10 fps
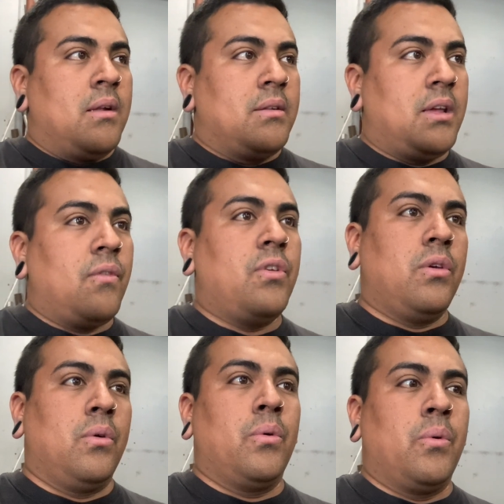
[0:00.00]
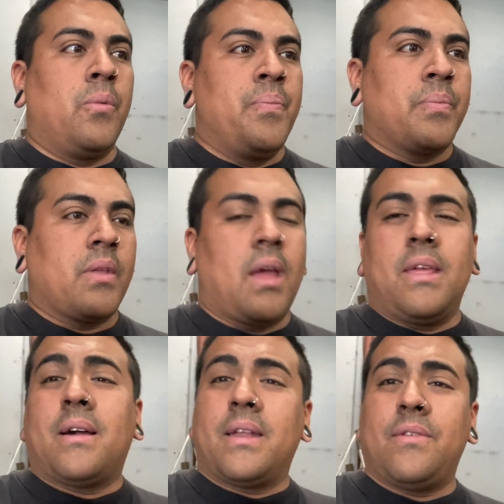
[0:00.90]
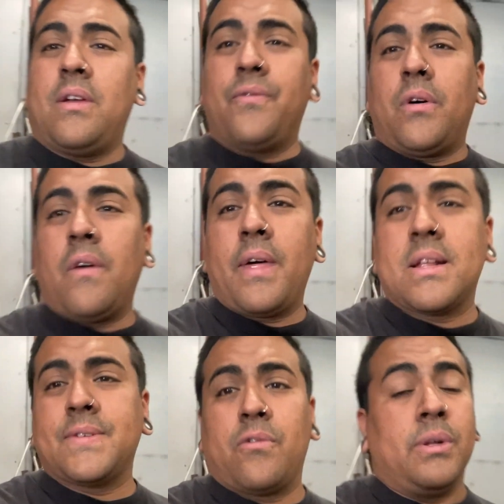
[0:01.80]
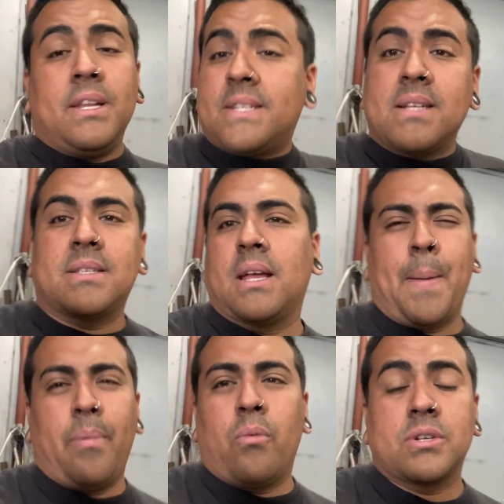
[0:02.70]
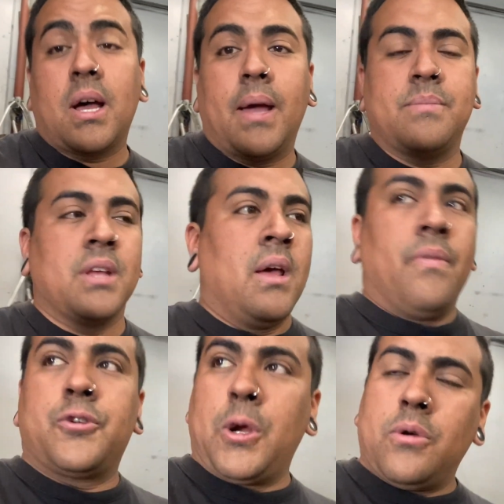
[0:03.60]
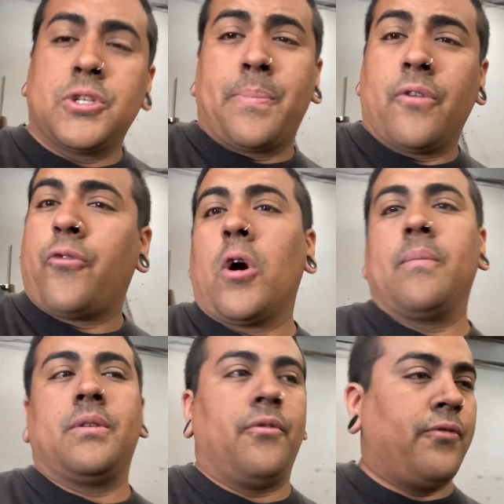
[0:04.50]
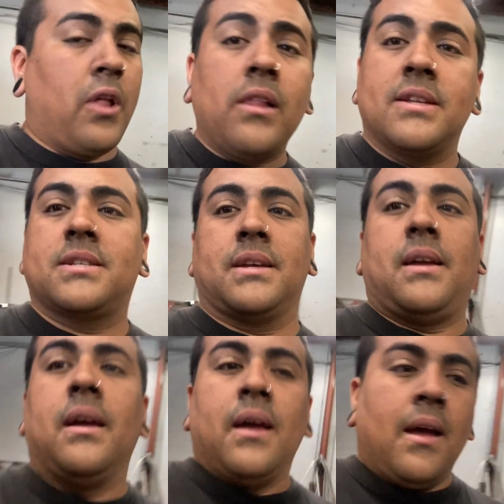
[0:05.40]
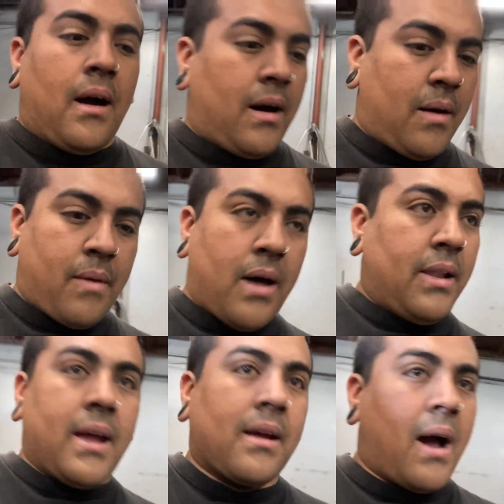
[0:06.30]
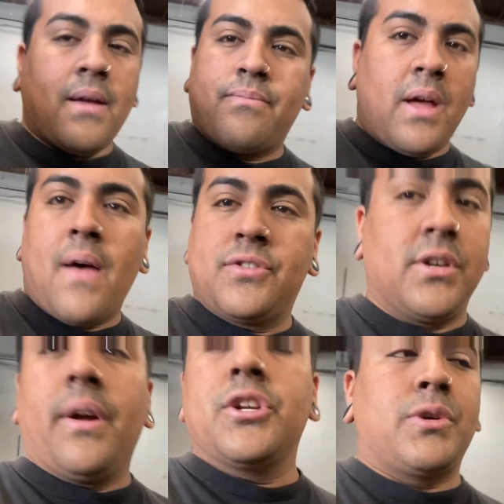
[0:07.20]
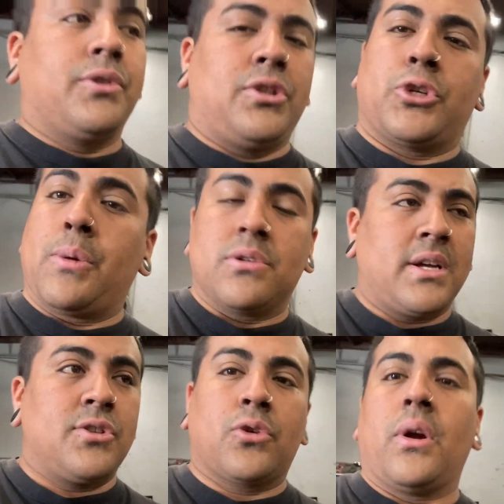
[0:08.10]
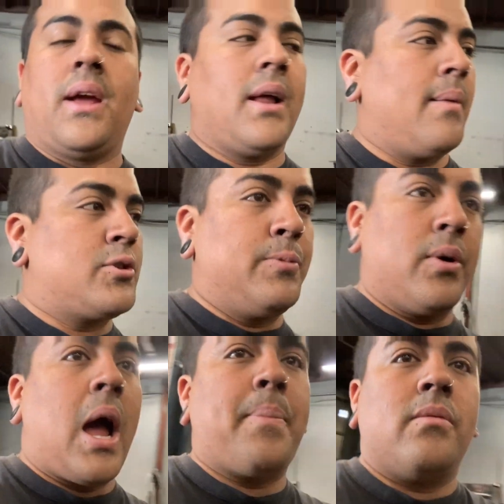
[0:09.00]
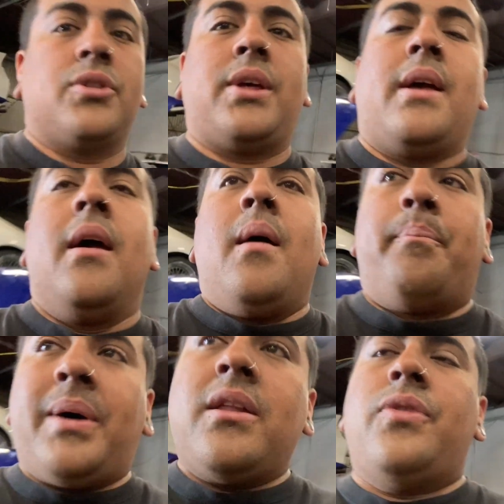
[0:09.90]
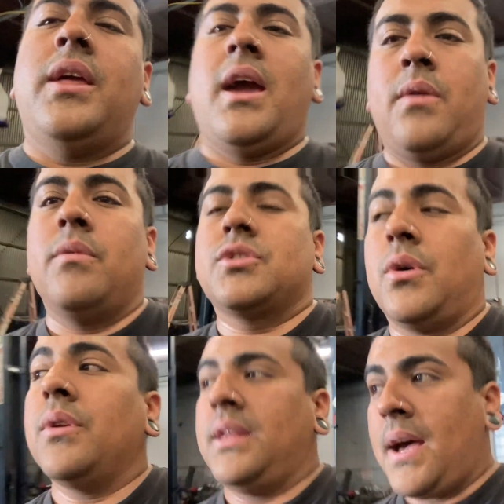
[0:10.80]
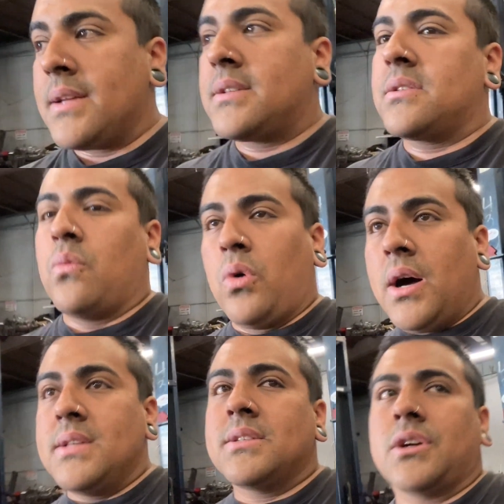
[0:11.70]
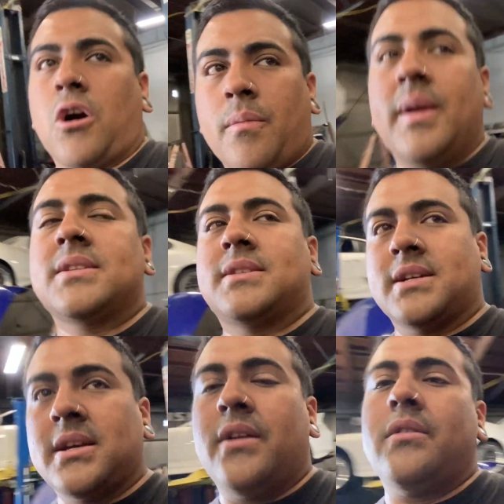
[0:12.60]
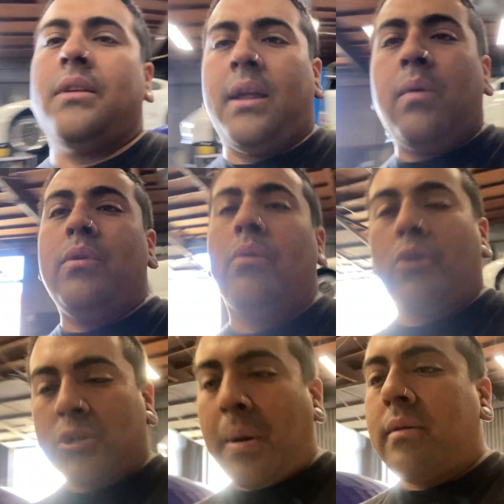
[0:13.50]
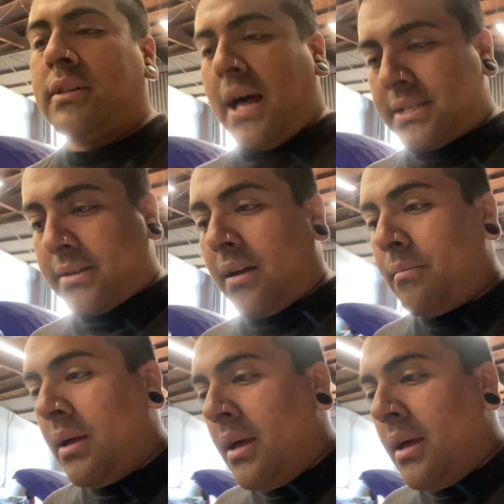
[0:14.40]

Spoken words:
give you any kind of info on that, except for we need to test it a couple more times. The turbo still performed flawlessly. Like, I have zero issue with it. The turbo sounds great. I'm super happy with it. But the end result, yes, was the car made 680 wheel horsepower last time.